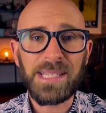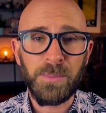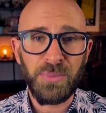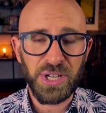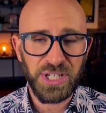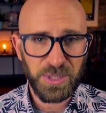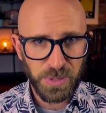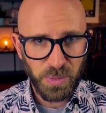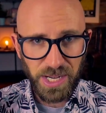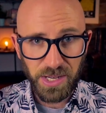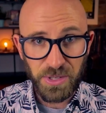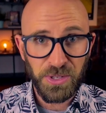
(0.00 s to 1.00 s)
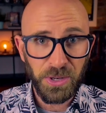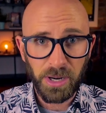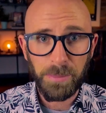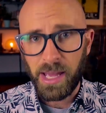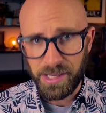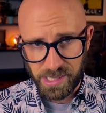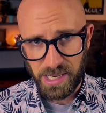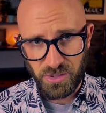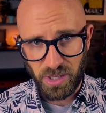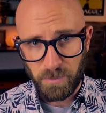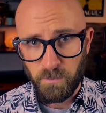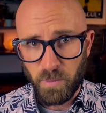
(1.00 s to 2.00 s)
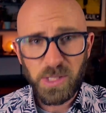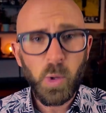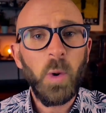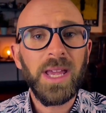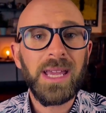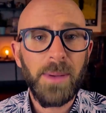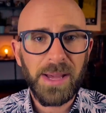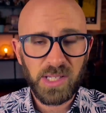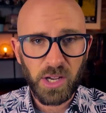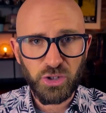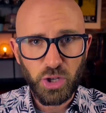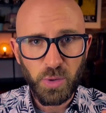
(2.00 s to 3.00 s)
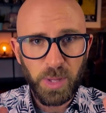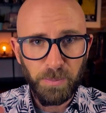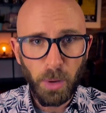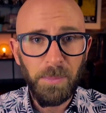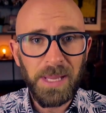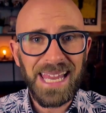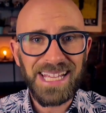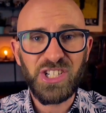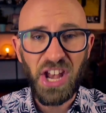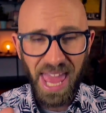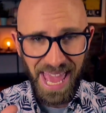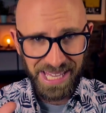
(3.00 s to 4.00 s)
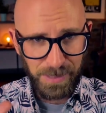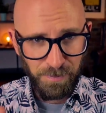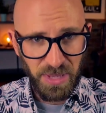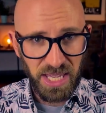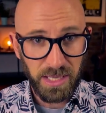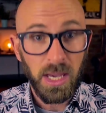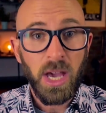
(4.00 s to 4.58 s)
a bridge between Europe and Asia. We're talking about a country with a population as big